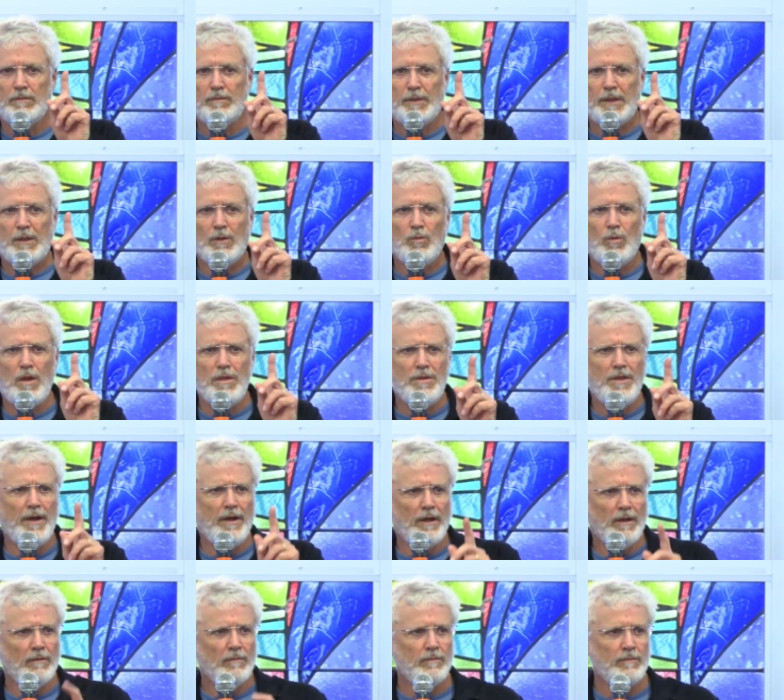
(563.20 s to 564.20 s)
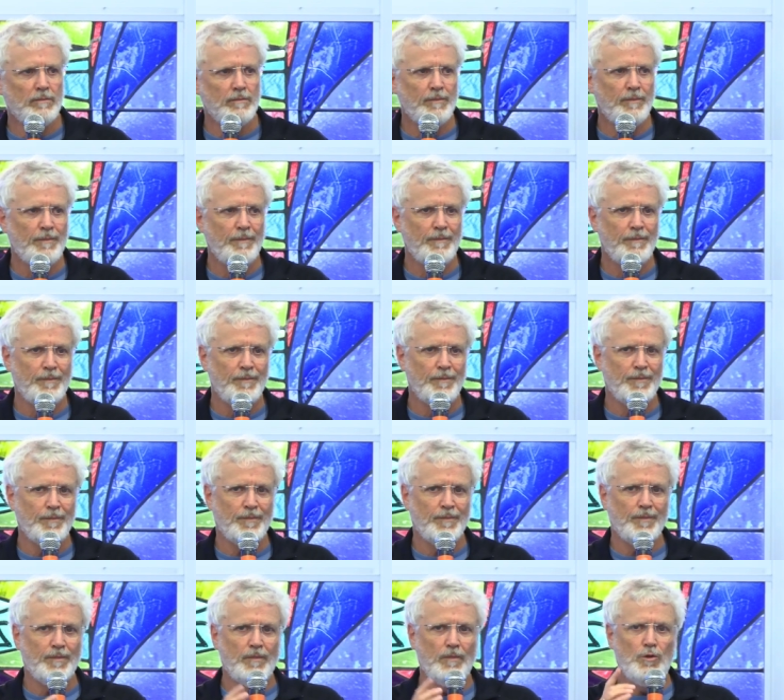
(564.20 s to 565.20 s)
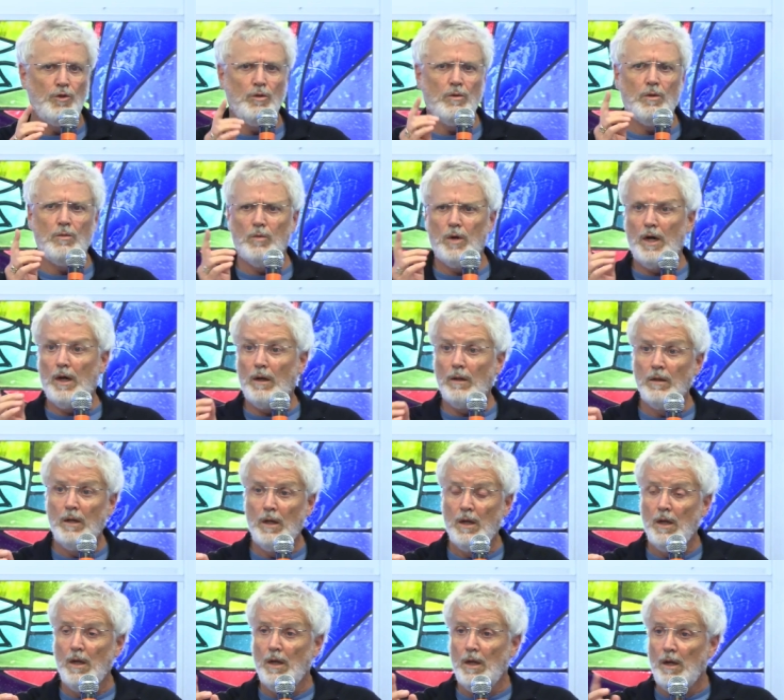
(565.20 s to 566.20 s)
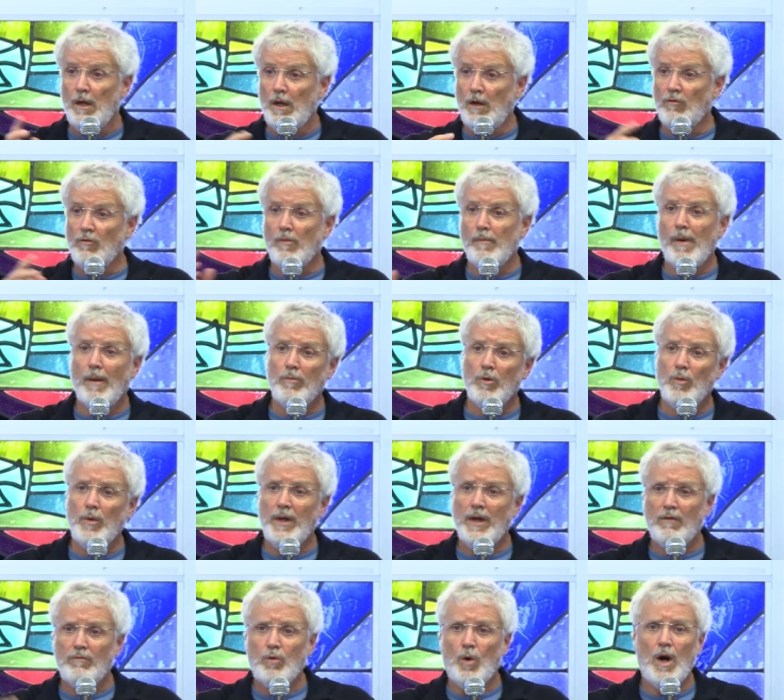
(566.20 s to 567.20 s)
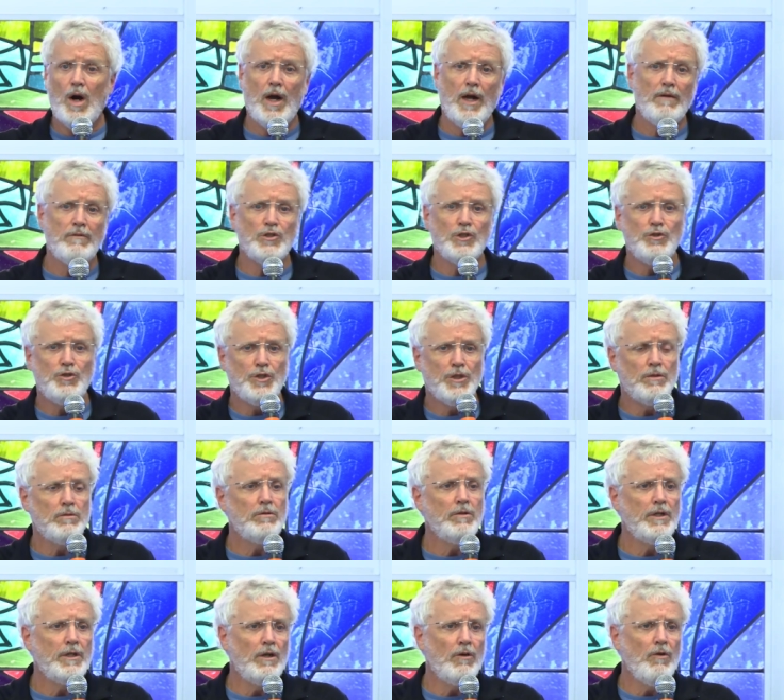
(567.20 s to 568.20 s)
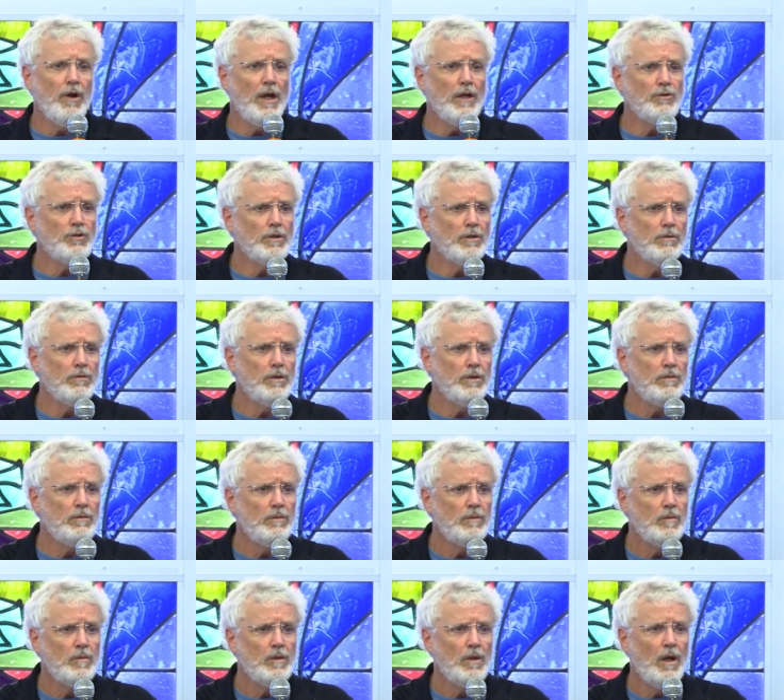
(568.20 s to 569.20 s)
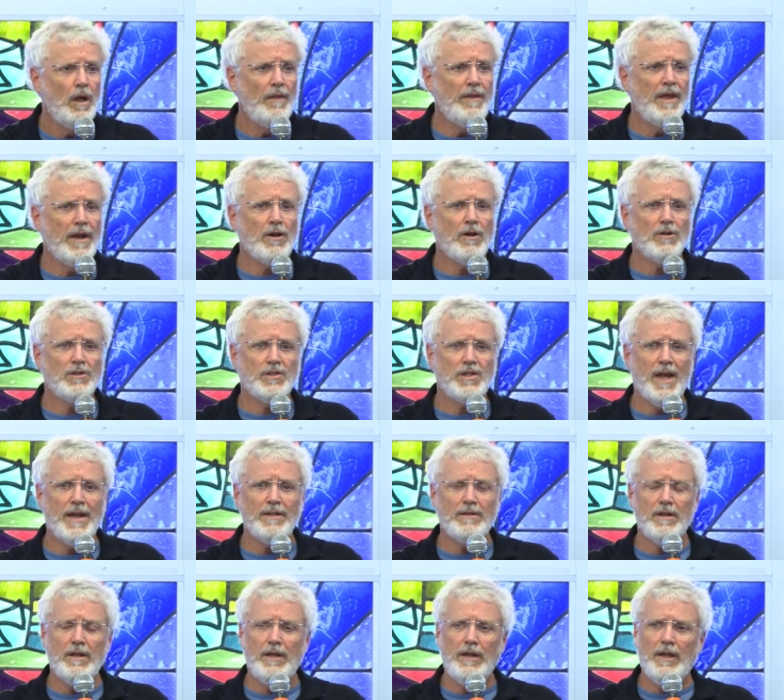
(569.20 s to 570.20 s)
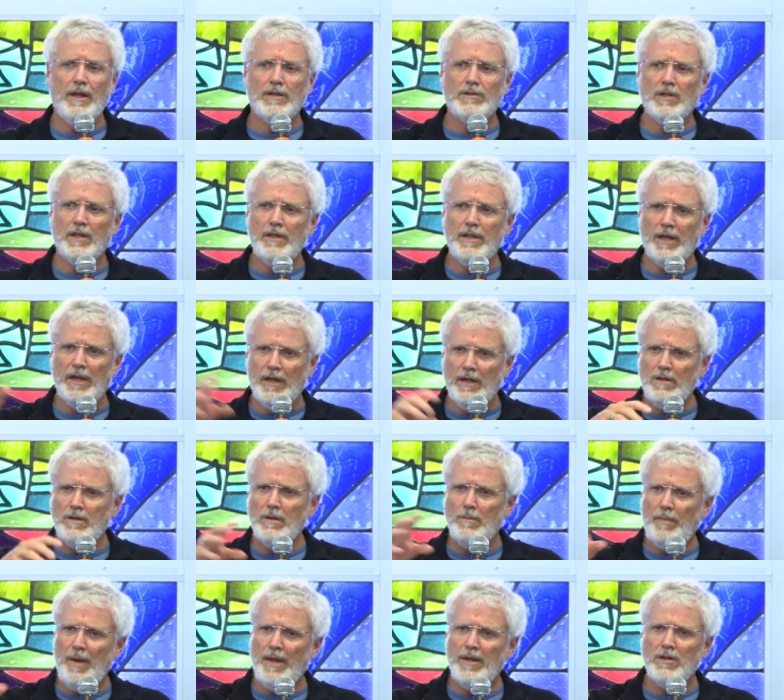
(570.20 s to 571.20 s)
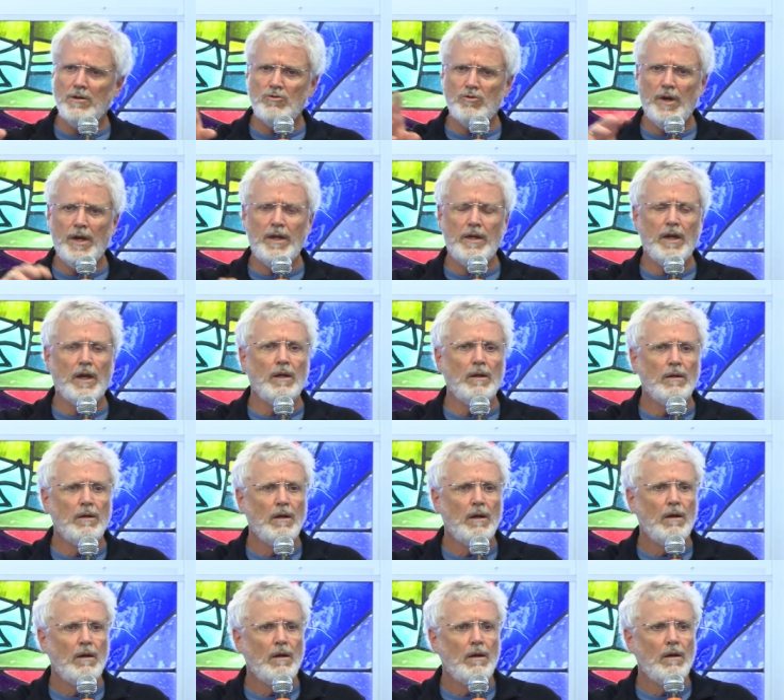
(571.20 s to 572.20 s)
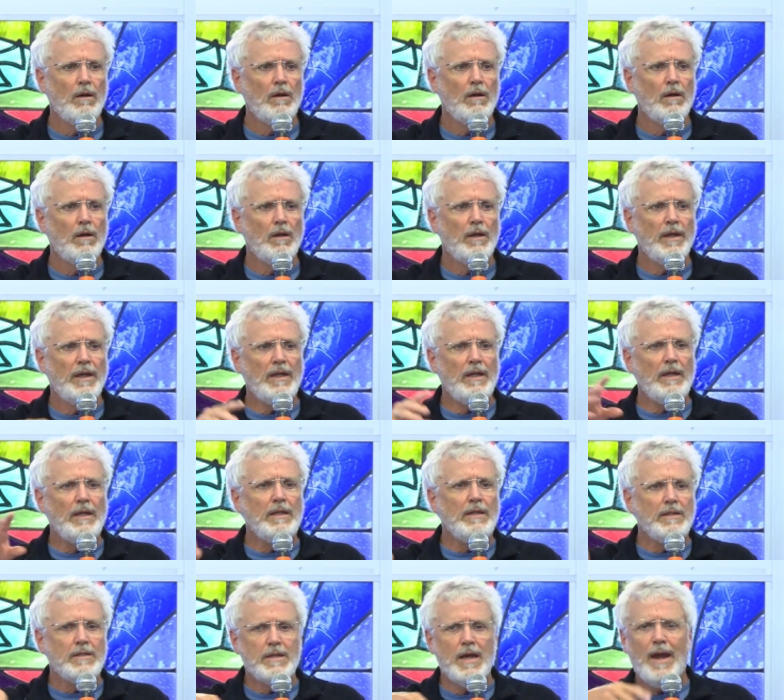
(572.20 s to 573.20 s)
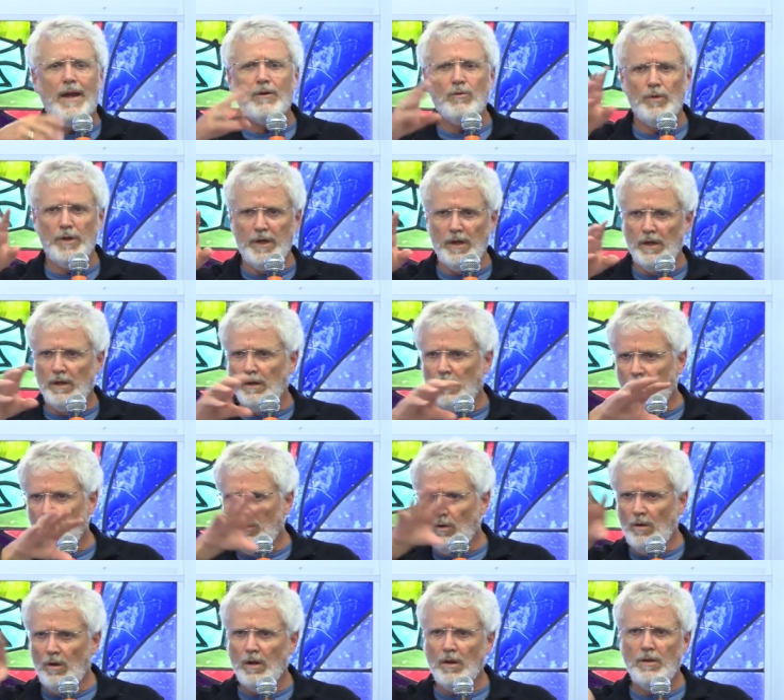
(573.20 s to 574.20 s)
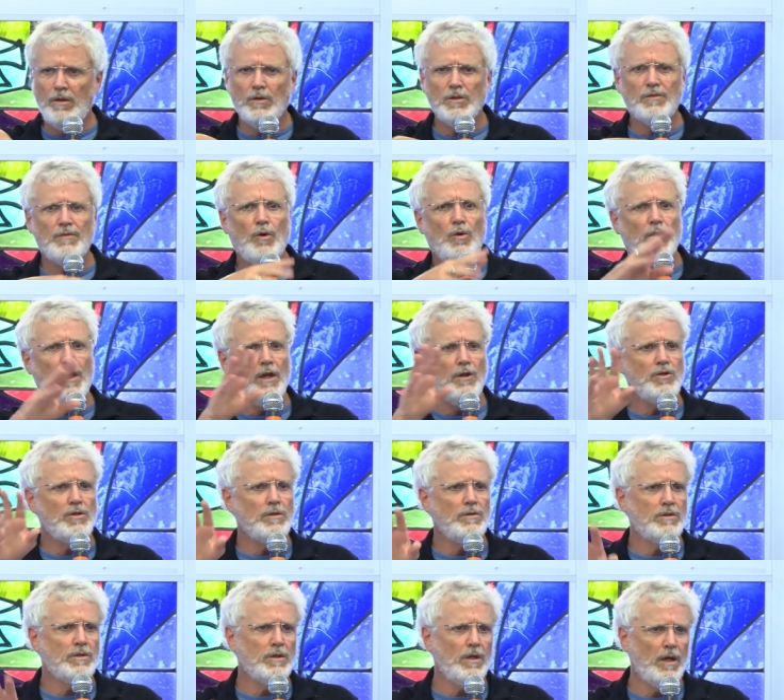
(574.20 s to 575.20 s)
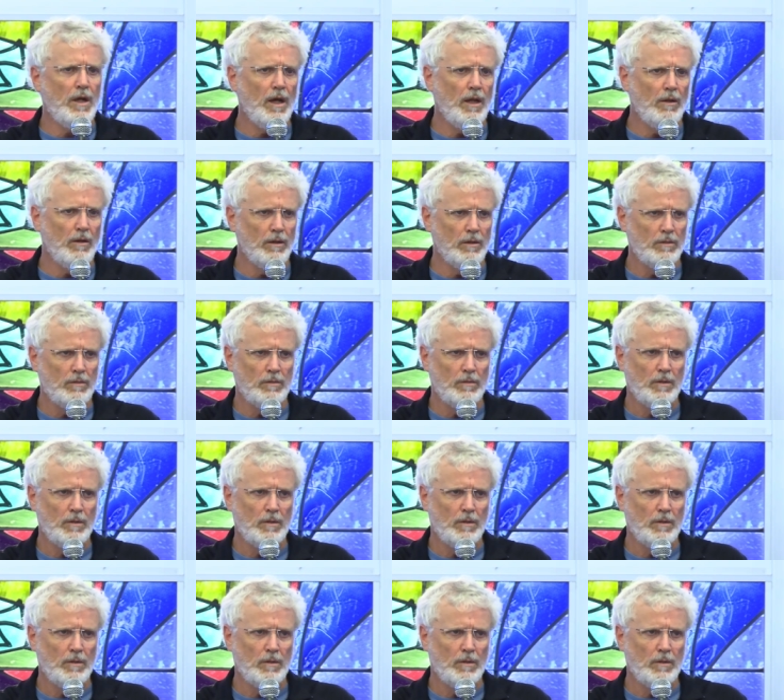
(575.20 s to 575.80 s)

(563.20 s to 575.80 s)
Pick one thing, do it well. And remember, we have wives and children and grandchildren, and that our sanctity is in the interpenetrating integrity of all of those vocations together.